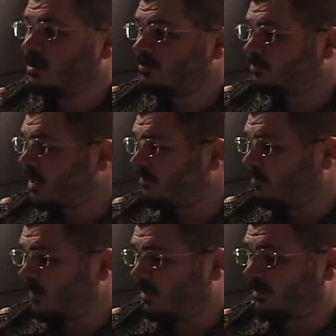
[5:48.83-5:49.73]
South
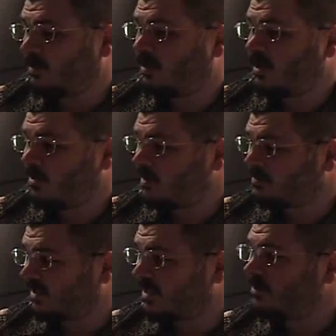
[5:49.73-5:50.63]
America,
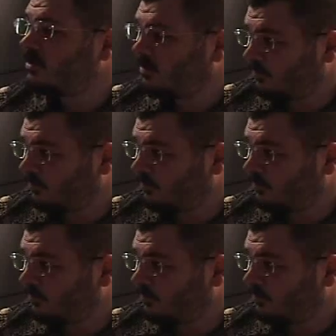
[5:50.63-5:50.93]
areas like that.